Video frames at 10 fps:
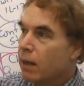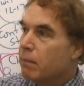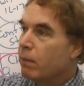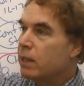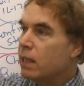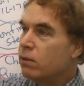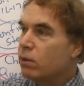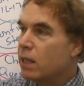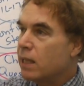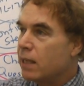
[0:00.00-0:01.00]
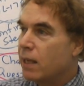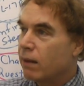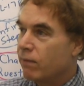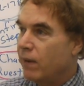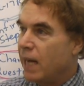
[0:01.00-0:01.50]
But we didn't do the
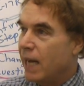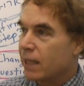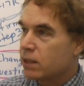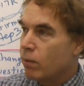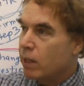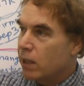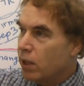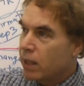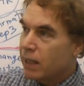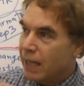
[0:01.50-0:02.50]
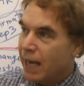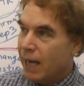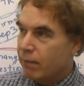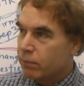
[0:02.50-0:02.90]
detailed phax, so we can look at that.